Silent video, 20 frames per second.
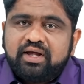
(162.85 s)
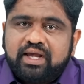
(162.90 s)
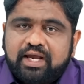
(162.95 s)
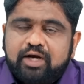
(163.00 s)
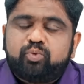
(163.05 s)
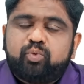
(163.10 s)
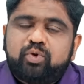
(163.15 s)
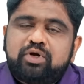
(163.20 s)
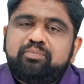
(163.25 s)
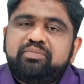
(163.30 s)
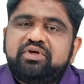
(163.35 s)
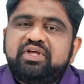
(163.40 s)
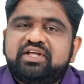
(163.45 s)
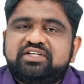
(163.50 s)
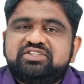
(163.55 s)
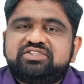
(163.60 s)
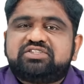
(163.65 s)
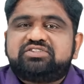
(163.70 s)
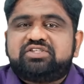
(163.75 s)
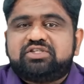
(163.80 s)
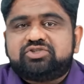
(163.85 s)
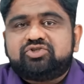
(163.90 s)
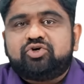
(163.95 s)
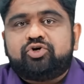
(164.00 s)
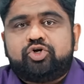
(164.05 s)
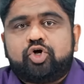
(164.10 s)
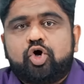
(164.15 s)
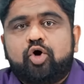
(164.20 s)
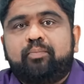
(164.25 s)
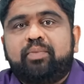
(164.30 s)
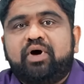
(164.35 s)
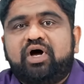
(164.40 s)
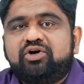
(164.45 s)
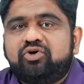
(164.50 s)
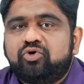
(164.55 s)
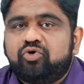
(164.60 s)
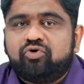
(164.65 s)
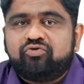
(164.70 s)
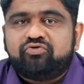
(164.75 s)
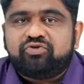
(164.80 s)
it will be injustice on your
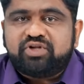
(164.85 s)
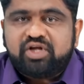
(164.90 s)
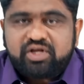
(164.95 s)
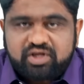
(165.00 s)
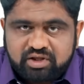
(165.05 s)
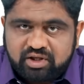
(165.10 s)
part to go for the